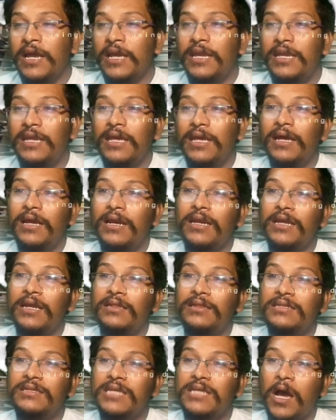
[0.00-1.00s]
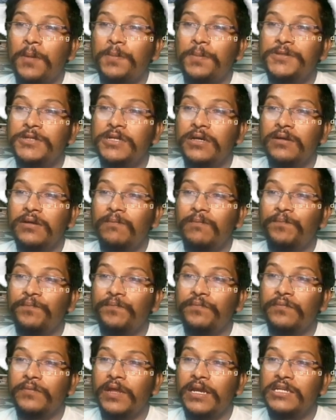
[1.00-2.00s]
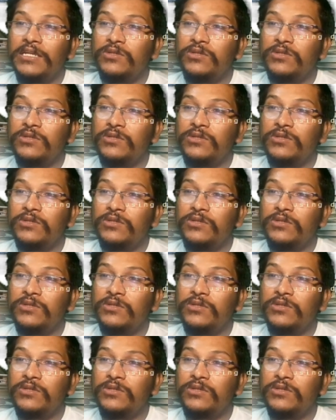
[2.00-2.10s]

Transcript: Here in this option, there is